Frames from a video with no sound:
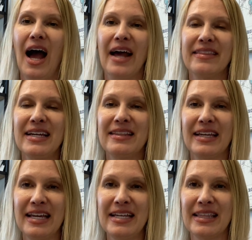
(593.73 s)
I think the
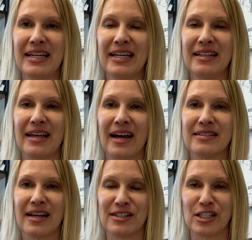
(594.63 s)
key thing
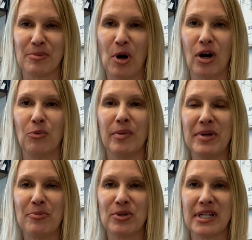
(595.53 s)
that sets us apart, and when
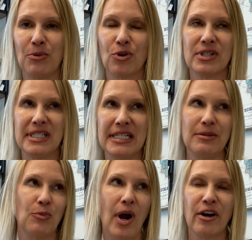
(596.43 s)
people say, well,
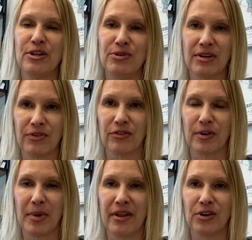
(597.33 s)
Christy, why are you different
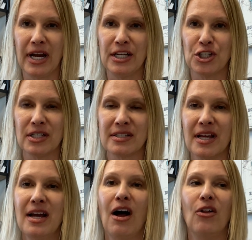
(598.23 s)
from other agents?
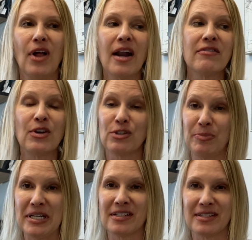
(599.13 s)
A lot of those
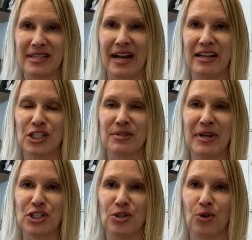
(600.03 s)
pieces that I just
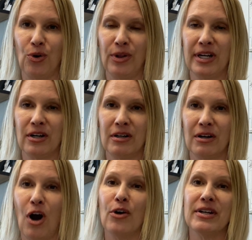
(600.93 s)
mentioned earlier
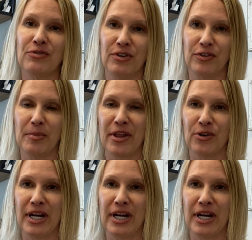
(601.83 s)
are different from other